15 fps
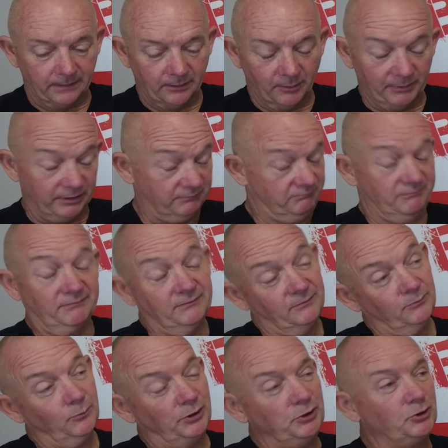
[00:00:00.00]
I mean,
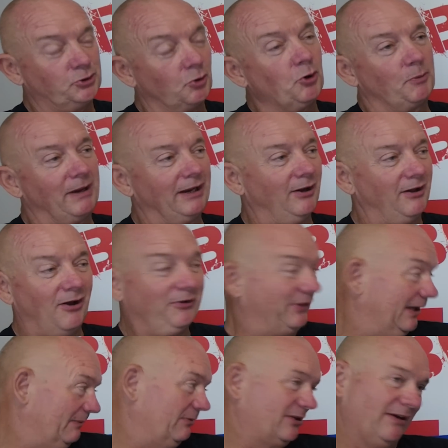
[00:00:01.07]
when you talk about it, I
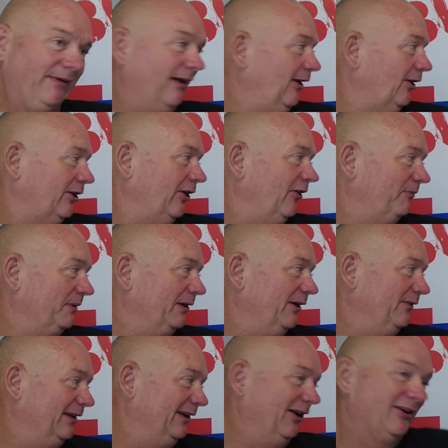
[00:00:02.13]
think to myself, how lucky I've been
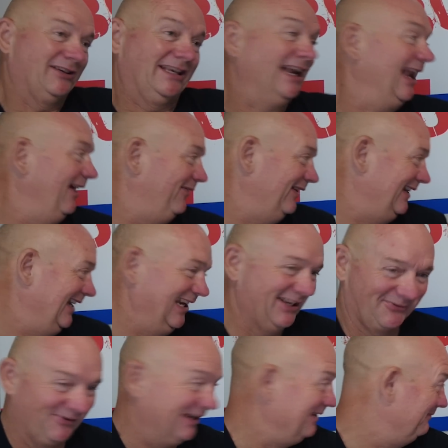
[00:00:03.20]
over the last 11
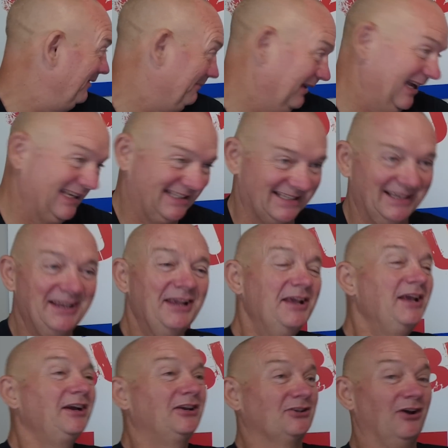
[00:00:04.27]
years renting my places.
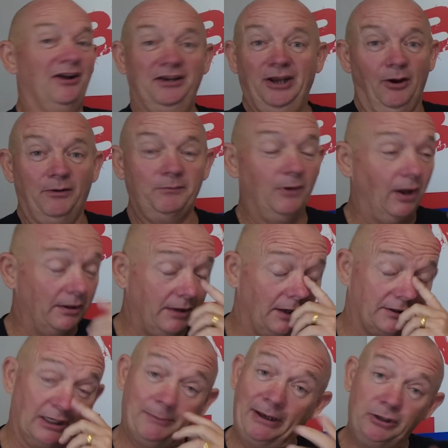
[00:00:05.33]
Because I
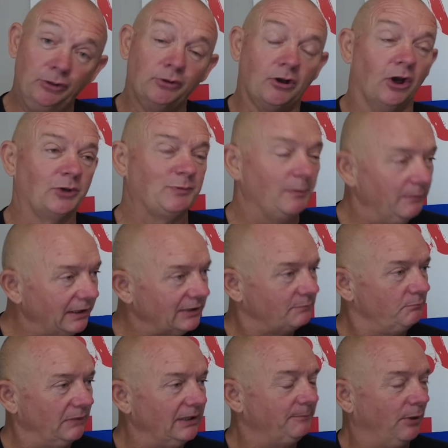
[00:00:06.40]
don't know about you guys, but
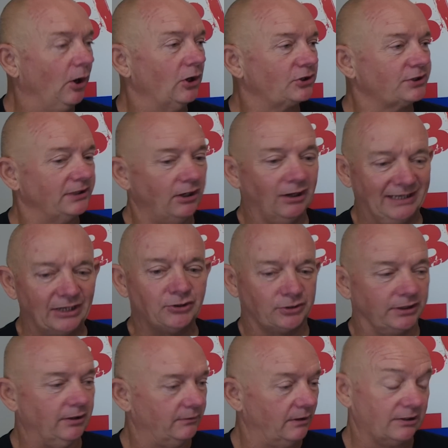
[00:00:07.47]
me personally, I
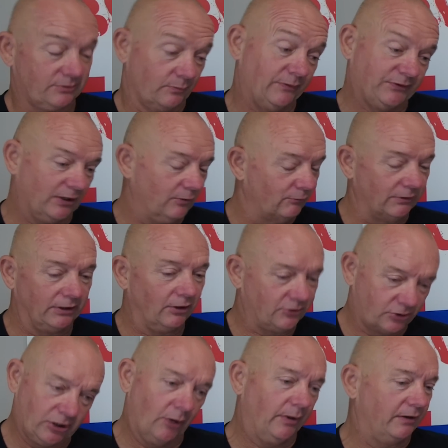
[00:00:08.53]
literally, as we said already, I
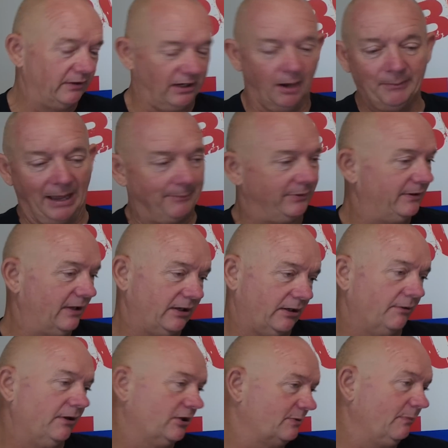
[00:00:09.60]
just go in there, I'm happy, there you
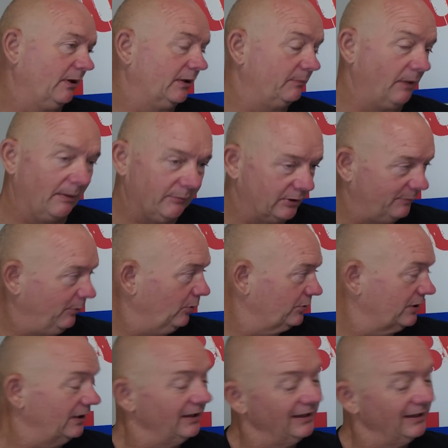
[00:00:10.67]
go, there's the money, pay my deposit.